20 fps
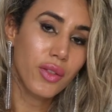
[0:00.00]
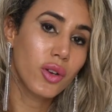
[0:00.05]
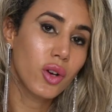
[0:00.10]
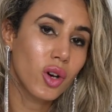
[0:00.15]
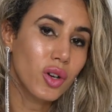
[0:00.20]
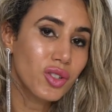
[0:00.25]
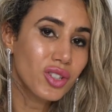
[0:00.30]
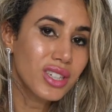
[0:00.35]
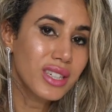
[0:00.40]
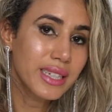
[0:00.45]
the
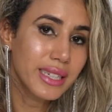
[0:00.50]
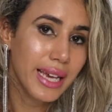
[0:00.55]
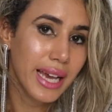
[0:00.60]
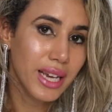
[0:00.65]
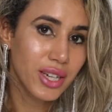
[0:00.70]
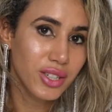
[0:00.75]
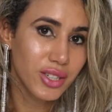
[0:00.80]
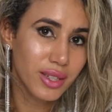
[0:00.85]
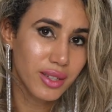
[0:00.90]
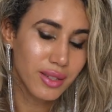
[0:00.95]

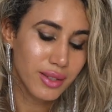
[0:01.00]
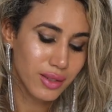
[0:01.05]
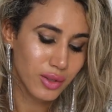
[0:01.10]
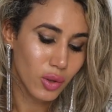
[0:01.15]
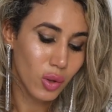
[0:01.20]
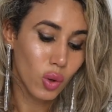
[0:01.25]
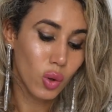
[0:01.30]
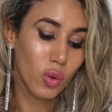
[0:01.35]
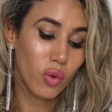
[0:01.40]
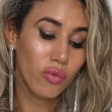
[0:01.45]
contraindications
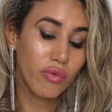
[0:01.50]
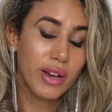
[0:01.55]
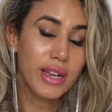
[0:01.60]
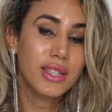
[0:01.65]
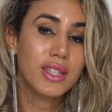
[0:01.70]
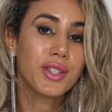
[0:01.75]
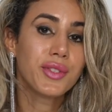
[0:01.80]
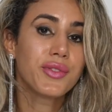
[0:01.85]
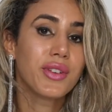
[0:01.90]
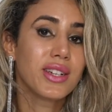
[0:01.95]
or
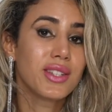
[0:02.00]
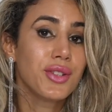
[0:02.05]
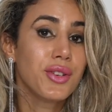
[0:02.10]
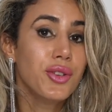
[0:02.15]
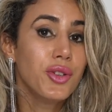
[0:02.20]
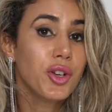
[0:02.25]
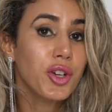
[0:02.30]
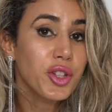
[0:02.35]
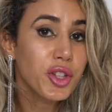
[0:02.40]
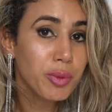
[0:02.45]
reasons for us
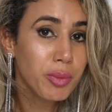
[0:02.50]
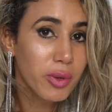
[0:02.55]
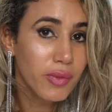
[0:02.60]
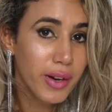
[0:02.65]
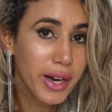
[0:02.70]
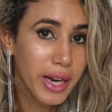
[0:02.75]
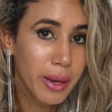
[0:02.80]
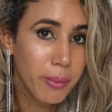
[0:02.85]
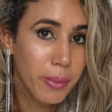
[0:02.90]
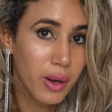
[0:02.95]
not to
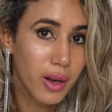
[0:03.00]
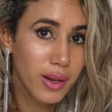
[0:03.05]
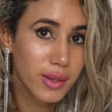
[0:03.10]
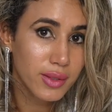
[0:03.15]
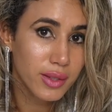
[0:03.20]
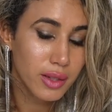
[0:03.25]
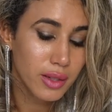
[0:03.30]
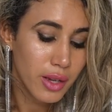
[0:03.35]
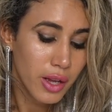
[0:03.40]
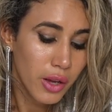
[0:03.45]
provide a
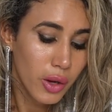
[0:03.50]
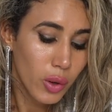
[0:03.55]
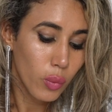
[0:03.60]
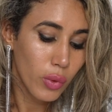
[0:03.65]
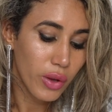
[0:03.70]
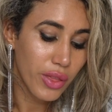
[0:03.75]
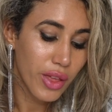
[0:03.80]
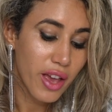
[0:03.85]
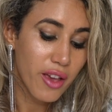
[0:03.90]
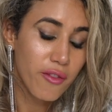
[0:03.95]
person
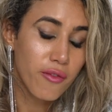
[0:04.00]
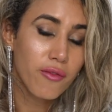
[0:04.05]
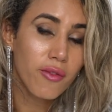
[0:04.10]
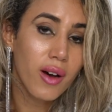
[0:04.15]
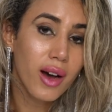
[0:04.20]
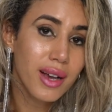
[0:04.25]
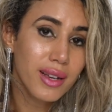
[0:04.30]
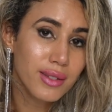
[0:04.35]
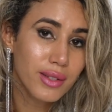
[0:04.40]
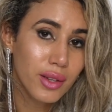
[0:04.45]
with a
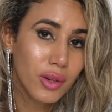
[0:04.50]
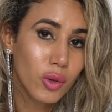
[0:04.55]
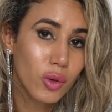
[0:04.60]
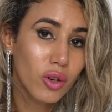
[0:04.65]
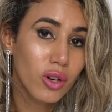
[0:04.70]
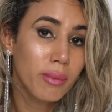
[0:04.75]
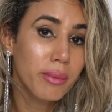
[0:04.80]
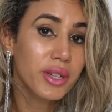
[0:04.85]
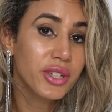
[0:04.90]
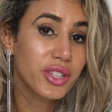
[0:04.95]
Pfizer
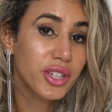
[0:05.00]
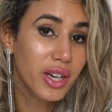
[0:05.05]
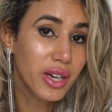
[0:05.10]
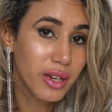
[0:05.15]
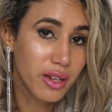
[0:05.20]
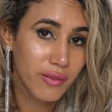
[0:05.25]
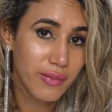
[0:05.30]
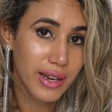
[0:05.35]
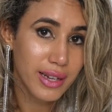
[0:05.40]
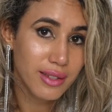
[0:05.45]
or a
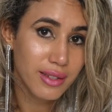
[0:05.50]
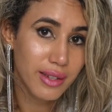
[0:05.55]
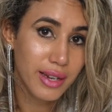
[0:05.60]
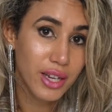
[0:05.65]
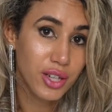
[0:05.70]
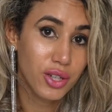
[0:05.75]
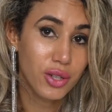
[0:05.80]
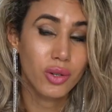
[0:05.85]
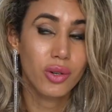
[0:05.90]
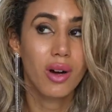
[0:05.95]
Moderna
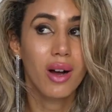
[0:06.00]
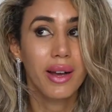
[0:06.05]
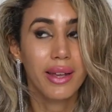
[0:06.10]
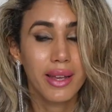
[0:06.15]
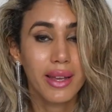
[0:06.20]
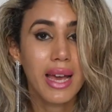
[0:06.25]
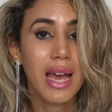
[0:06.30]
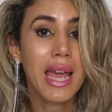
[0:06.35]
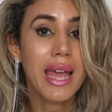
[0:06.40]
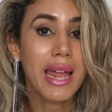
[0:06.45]
vaccination,
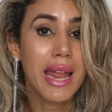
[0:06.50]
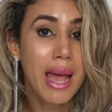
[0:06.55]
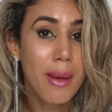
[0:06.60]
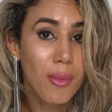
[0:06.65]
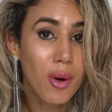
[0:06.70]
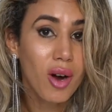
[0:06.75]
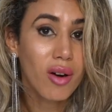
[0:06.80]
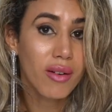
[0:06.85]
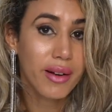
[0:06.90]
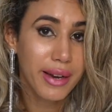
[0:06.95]
i.e., a
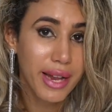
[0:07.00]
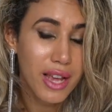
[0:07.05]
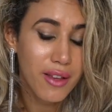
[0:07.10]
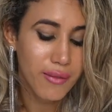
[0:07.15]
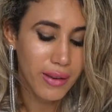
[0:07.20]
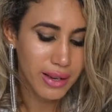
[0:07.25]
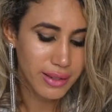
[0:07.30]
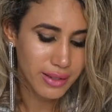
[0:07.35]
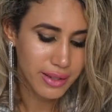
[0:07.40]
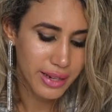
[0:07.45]
mRNA
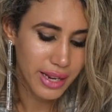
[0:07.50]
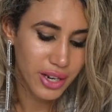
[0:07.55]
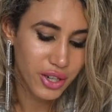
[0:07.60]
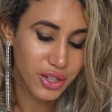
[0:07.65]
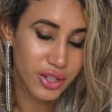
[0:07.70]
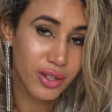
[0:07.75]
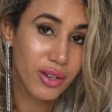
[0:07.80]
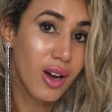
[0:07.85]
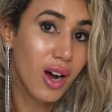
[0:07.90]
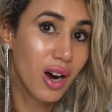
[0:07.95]

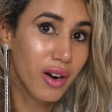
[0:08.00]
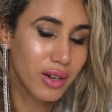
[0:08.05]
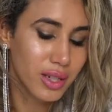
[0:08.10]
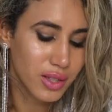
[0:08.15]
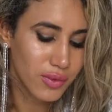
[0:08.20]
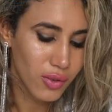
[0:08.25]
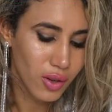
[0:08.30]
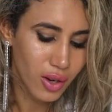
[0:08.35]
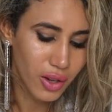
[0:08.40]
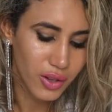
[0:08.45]
vaccination, are
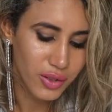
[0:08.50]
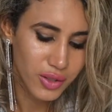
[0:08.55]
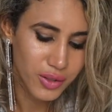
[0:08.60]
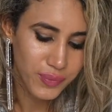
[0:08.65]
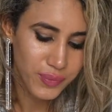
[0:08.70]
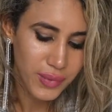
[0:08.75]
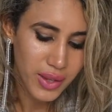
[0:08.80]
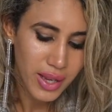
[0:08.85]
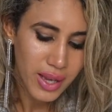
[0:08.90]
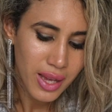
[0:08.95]
as
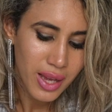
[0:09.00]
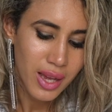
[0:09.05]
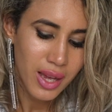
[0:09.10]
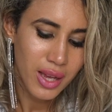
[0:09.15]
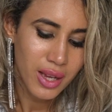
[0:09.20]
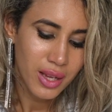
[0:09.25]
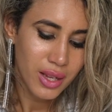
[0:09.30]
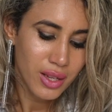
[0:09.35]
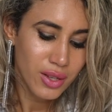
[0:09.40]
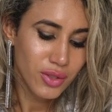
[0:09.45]
follows.
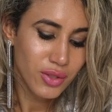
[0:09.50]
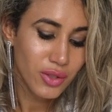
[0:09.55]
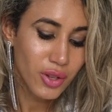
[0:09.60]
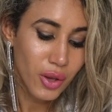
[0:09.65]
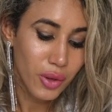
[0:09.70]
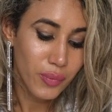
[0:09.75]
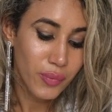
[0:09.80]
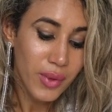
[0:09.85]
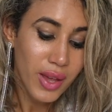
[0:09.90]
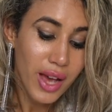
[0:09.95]

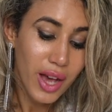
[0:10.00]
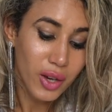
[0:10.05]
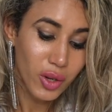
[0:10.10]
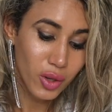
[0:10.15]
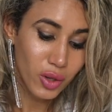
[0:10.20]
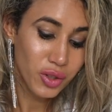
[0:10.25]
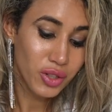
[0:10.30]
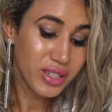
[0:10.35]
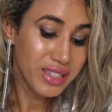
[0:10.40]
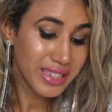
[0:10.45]
So, a
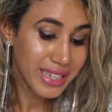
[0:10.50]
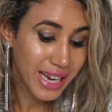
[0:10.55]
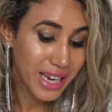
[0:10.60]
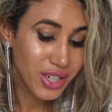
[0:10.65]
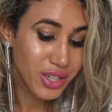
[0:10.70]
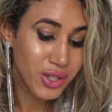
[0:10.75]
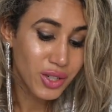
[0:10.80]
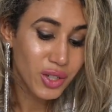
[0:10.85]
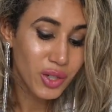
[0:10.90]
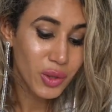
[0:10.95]

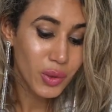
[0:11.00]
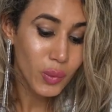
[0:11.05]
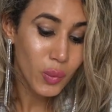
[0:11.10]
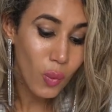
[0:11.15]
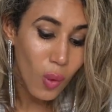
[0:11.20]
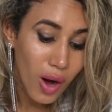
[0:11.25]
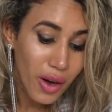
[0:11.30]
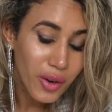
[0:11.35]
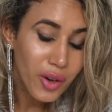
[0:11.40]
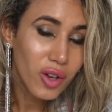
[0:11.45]
contraindication to
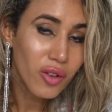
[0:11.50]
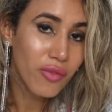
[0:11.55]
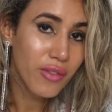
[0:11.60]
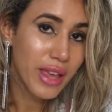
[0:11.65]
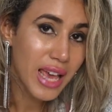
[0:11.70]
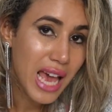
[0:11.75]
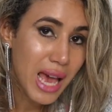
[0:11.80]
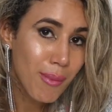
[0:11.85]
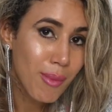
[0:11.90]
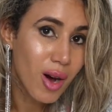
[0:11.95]
one of
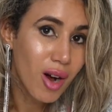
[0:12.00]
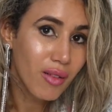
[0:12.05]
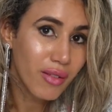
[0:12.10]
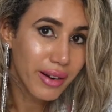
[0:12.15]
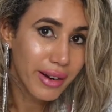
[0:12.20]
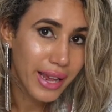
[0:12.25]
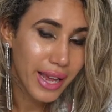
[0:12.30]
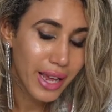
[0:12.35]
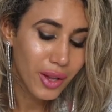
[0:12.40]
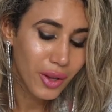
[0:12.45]
the
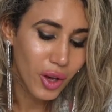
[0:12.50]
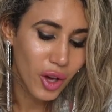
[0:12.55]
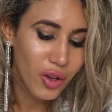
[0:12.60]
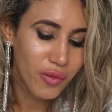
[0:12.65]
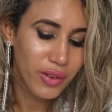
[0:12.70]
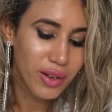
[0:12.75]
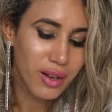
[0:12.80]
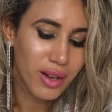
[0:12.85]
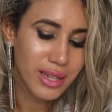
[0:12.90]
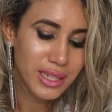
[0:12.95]
mRNA
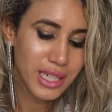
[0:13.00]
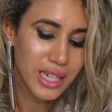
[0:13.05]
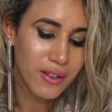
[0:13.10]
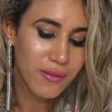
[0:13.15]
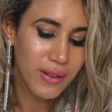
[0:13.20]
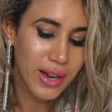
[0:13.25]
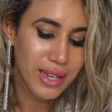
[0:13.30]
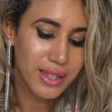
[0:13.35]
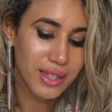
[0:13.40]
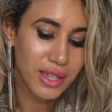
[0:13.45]
COVID 19
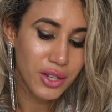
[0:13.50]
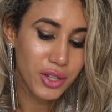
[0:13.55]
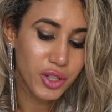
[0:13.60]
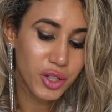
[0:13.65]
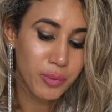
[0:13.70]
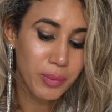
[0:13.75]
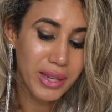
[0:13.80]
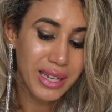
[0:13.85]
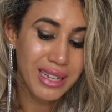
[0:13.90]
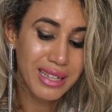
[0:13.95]
vaccines
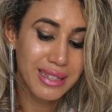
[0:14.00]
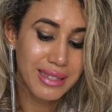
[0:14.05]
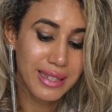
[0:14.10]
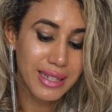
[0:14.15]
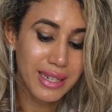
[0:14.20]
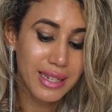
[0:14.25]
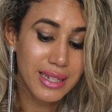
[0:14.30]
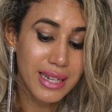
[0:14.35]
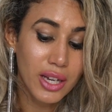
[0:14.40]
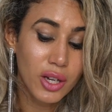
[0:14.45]
should be
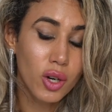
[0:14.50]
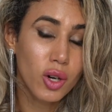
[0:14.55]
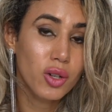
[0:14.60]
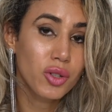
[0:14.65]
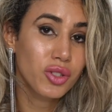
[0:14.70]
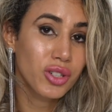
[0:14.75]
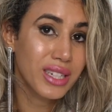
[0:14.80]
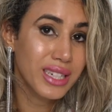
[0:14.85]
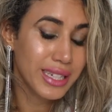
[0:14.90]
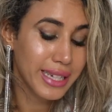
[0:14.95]
considered a
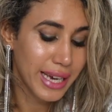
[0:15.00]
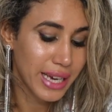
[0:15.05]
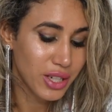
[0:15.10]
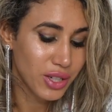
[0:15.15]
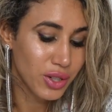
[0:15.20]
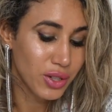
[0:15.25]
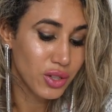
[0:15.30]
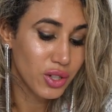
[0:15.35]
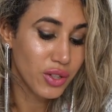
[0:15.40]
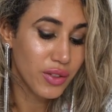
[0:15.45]

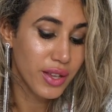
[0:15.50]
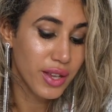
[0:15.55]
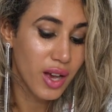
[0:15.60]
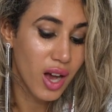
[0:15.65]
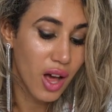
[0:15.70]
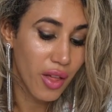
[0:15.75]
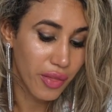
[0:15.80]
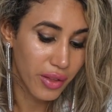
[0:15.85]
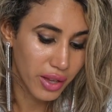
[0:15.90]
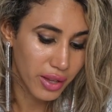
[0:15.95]
contraindication to the
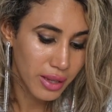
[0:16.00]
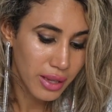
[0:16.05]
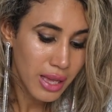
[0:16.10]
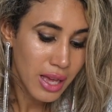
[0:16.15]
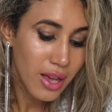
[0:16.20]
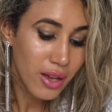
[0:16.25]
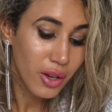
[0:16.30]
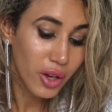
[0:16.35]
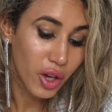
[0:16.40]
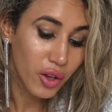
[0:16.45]
other
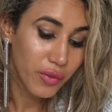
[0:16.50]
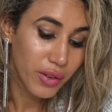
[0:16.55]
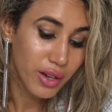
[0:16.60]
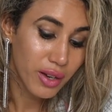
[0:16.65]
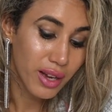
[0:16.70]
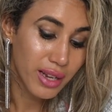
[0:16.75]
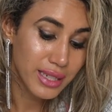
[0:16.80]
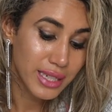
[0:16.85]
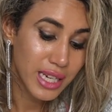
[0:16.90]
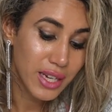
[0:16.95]
COVID
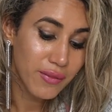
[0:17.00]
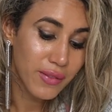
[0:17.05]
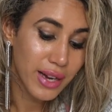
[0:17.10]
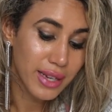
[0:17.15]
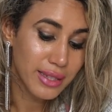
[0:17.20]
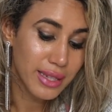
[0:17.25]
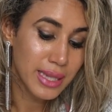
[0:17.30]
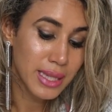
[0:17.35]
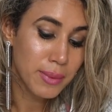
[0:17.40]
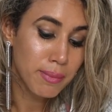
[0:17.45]
19
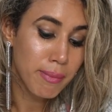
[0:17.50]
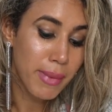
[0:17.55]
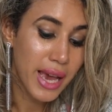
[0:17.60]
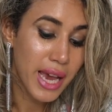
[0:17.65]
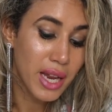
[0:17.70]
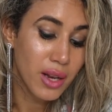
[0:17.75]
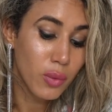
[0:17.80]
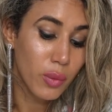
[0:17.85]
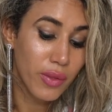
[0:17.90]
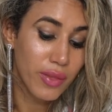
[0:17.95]
vaccines
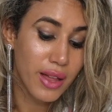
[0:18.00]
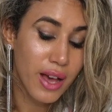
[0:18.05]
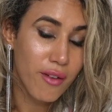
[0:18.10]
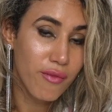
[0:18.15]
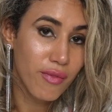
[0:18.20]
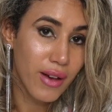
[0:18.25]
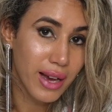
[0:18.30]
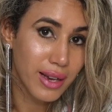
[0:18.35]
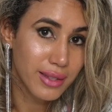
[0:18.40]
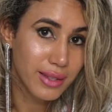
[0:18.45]
made with that
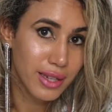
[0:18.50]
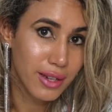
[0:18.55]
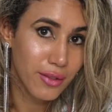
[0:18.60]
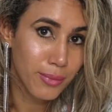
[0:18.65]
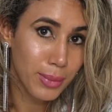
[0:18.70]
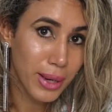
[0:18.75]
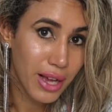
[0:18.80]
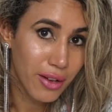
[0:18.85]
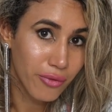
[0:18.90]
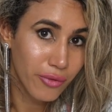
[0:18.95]
vaccine
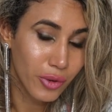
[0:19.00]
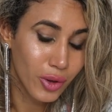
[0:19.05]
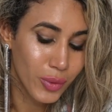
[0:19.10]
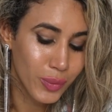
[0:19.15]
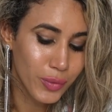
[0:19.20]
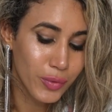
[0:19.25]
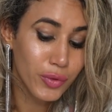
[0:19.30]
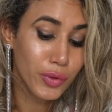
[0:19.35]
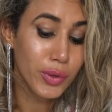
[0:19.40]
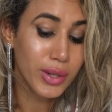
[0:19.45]

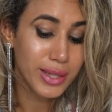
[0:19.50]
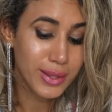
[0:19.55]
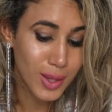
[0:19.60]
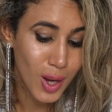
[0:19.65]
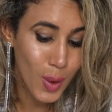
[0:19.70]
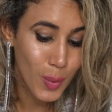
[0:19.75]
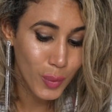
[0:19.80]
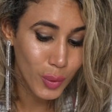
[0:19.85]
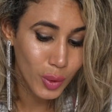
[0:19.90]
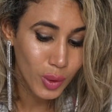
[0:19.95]
platform. For
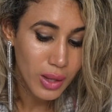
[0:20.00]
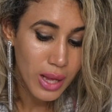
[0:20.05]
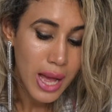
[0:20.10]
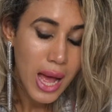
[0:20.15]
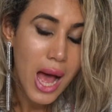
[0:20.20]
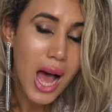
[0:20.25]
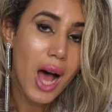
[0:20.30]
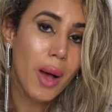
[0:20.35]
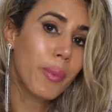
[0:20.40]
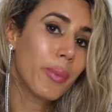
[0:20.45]
example,
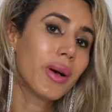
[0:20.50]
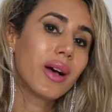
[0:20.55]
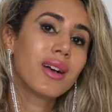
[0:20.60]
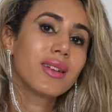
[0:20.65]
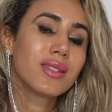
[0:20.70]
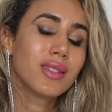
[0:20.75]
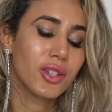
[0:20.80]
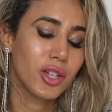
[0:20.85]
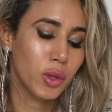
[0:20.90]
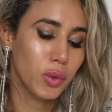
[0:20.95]
a
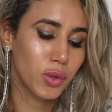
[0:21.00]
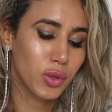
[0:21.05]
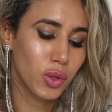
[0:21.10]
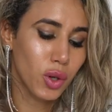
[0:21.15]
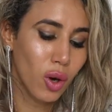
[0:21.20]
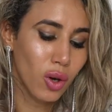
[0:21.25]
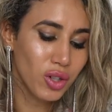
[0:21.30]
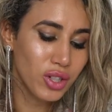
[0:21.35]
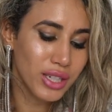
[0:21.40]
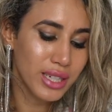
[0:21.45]
person who is
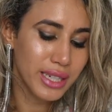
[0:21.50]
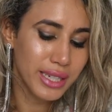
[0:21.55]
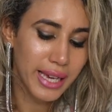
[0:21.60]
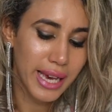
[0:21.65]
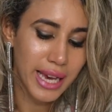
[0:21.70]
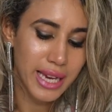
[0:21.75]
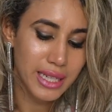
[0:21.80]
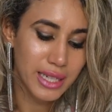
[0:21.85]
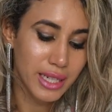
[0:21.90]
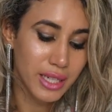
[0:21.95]

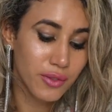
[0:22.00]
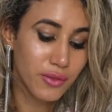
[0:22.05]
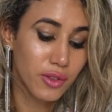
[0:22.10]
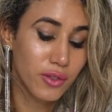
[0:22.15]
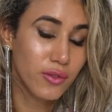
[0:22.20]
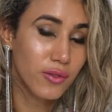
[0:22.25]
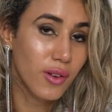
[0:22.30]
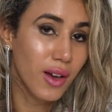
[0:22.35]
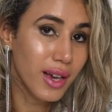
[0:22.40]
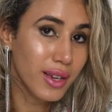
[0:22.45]
contraindicated for
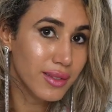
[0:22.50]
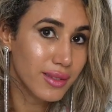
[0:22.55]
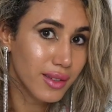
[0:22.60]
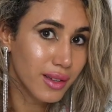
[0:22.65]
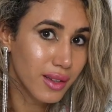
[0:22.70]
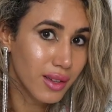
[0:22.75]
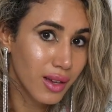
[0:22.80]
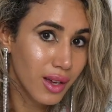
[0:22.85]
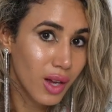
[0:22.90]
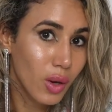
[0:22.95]

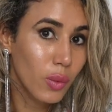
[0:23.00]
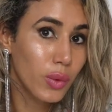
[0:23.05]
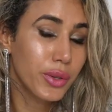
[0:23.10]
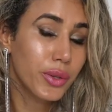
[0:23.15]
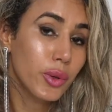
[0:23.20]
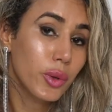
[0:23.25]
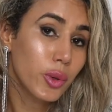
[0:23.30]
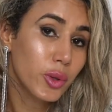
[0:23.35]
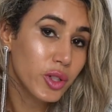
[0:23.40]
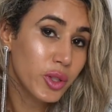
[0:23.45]
Pfizer would
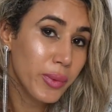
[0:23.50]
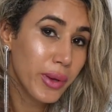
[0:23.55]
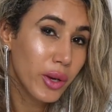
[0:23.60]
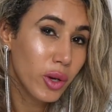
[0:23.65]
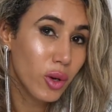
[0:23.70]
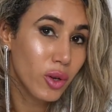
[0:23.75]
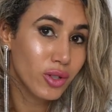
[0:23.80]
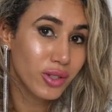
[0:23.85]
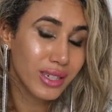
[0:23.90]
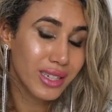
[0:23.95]
also be
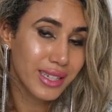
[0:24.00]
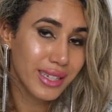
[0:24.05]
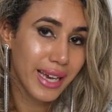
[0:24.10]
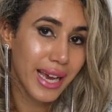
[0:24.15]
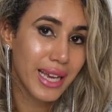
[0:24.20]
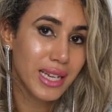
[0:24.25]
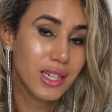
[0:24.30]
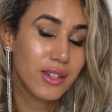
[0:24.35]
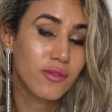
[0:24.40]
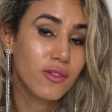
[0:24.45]

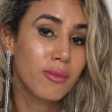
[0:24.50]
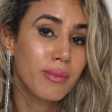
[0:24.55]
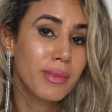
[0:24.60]
contraindicated for